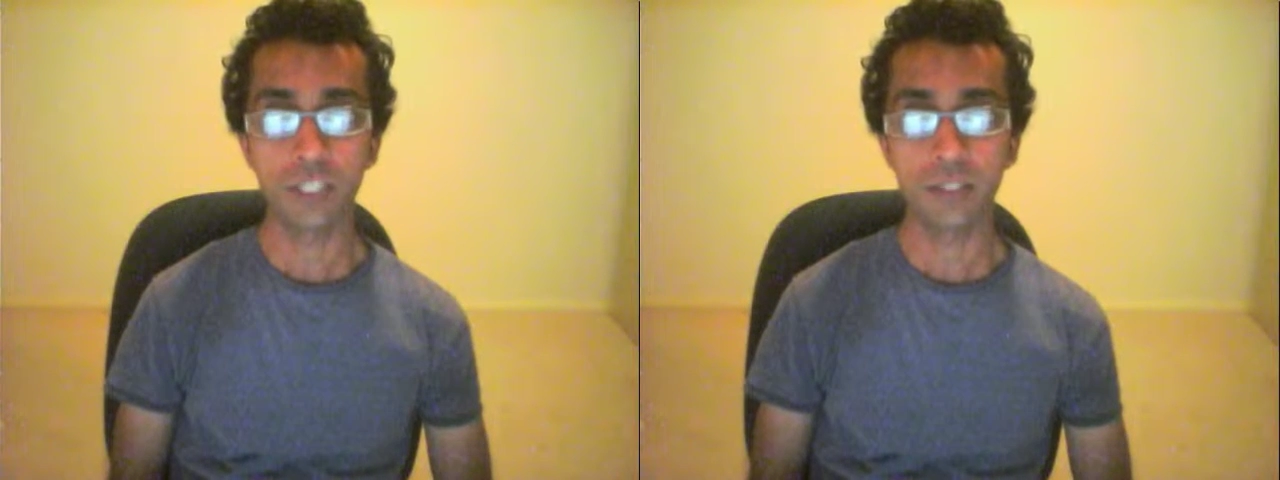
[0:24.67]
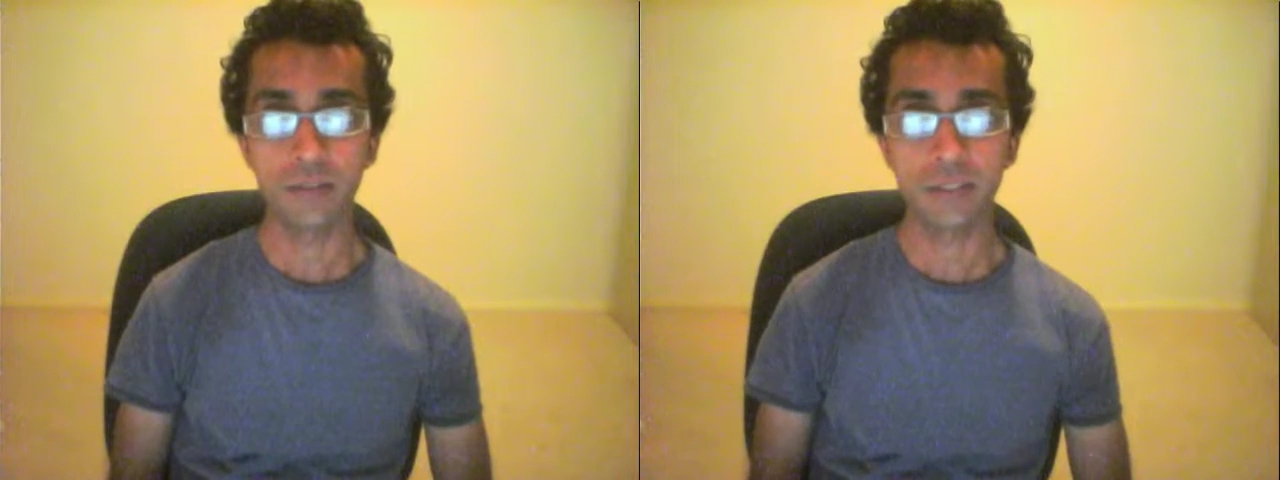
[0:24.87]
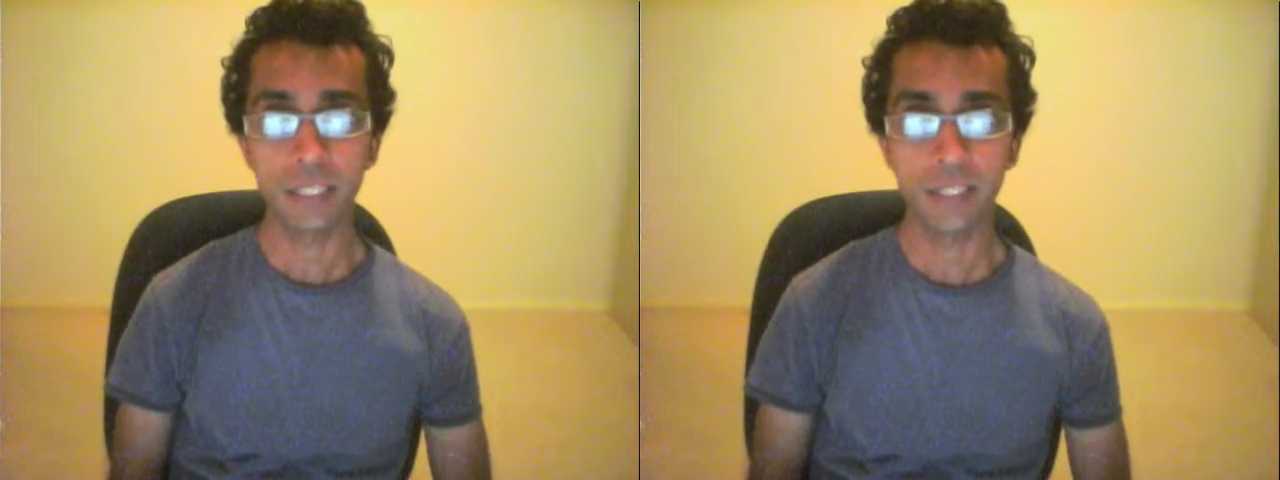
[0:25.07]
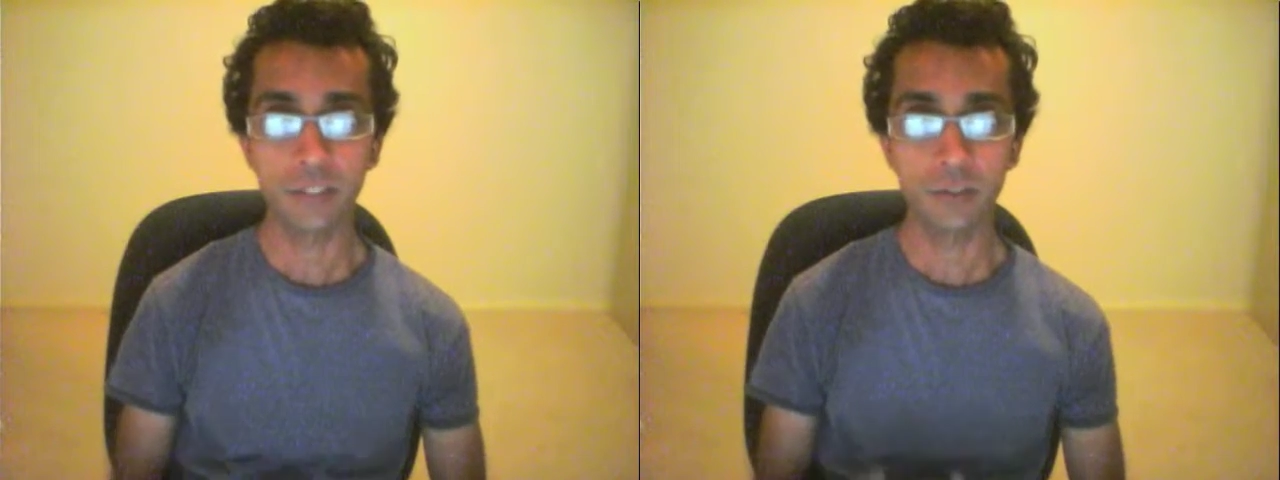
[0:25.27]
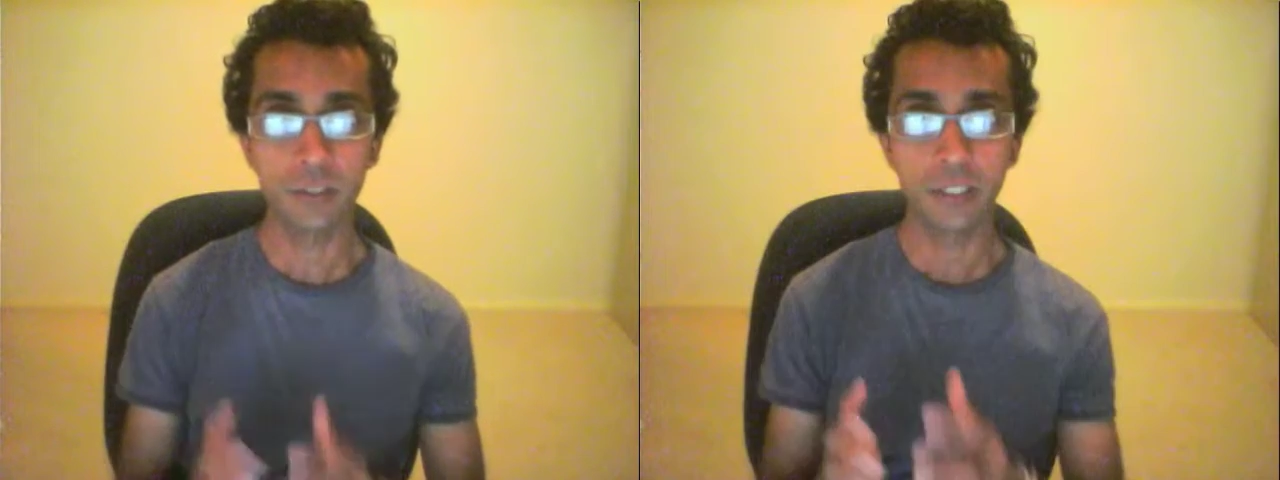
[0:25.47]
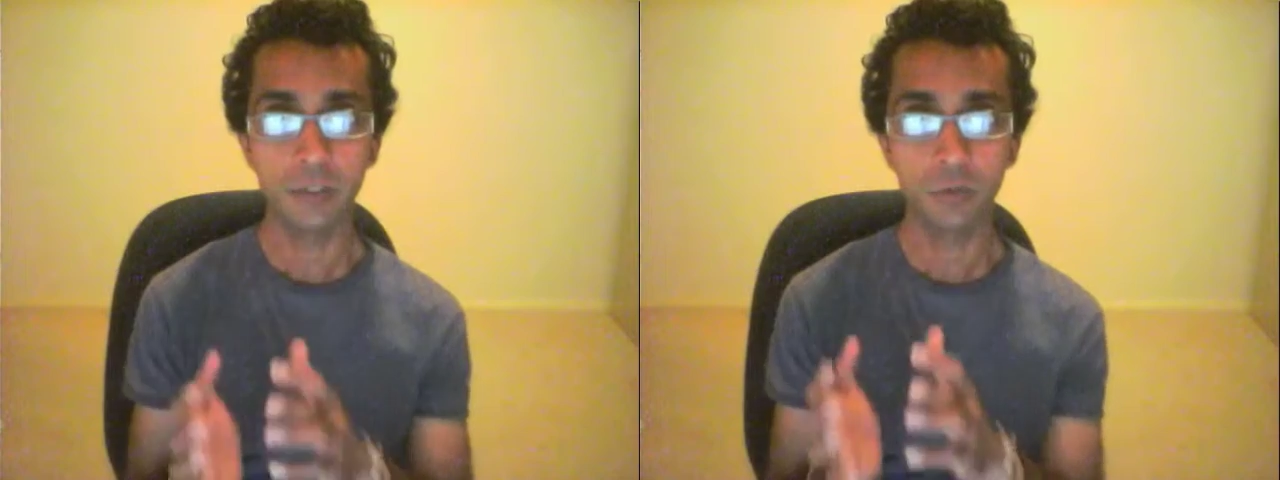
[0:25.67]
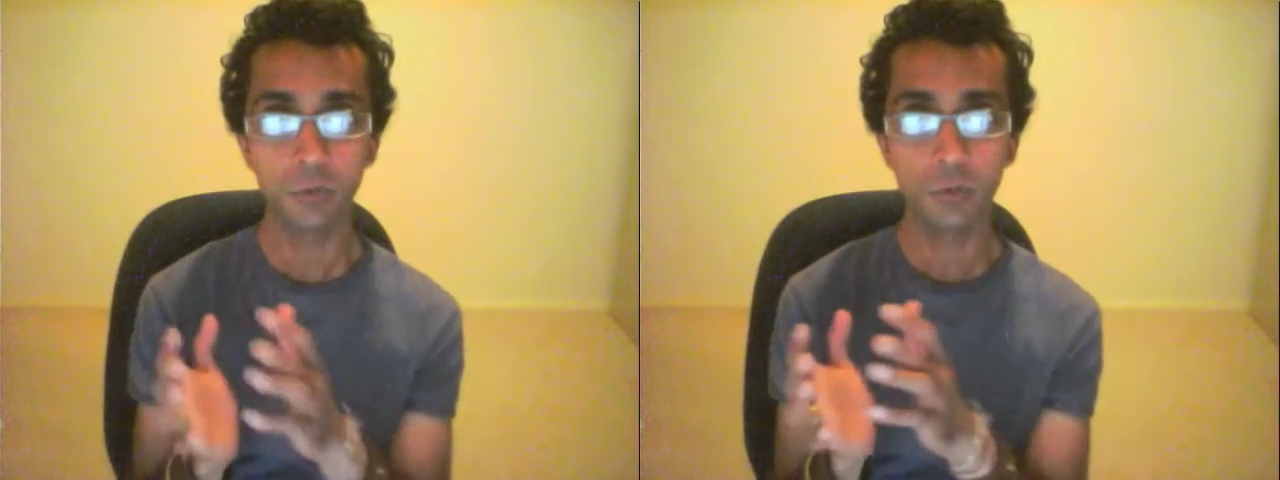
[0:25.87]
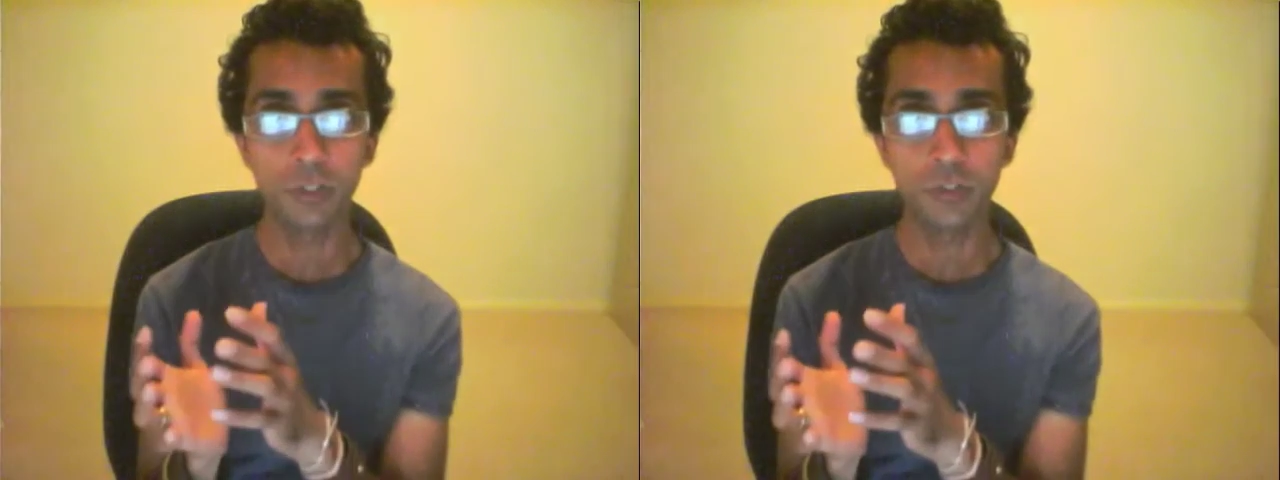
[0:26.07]
understand in
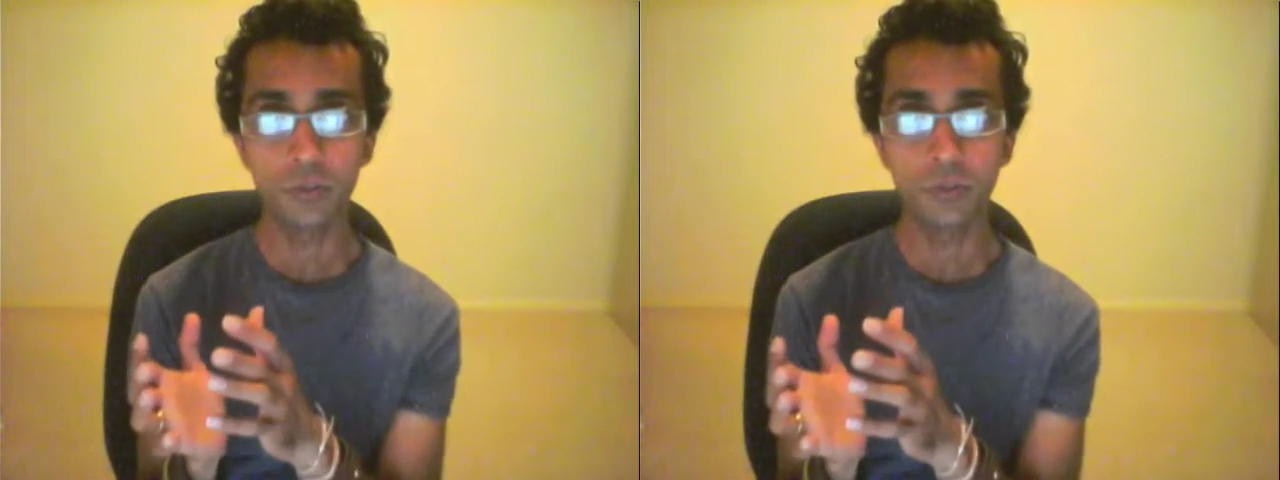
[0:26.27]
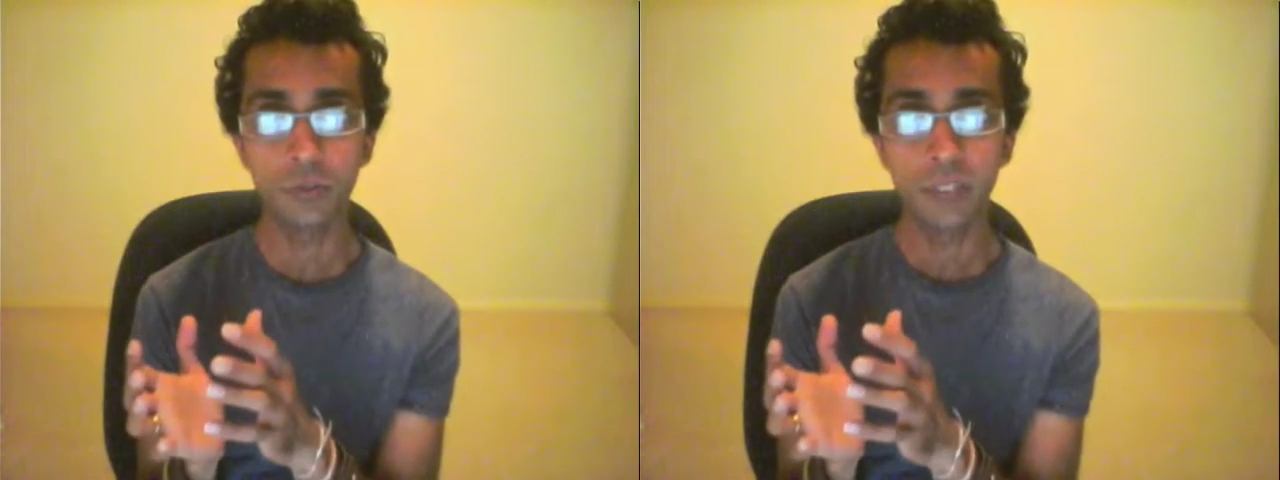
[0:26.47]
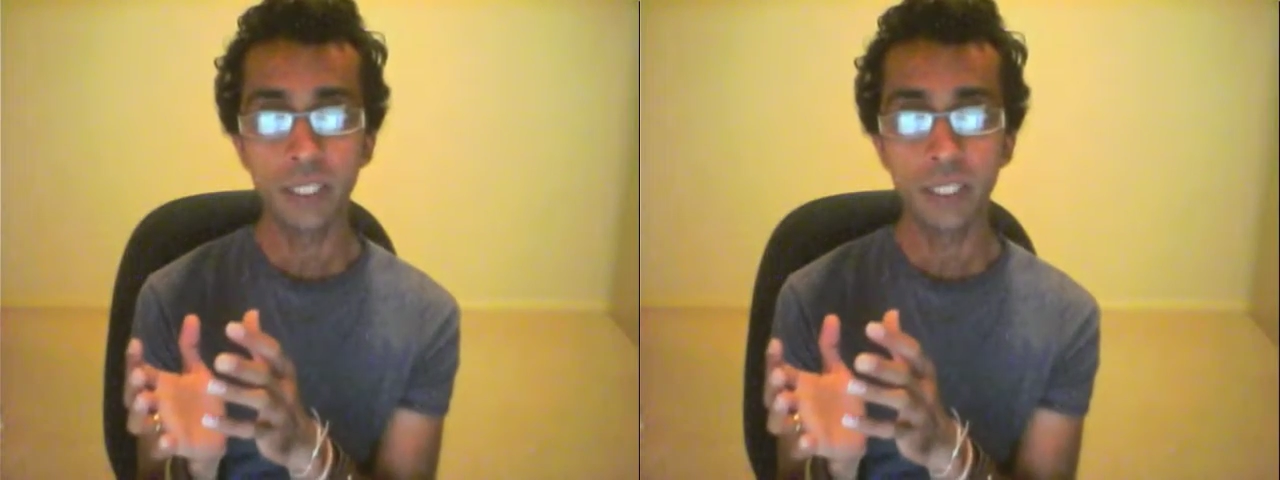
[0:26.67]
order to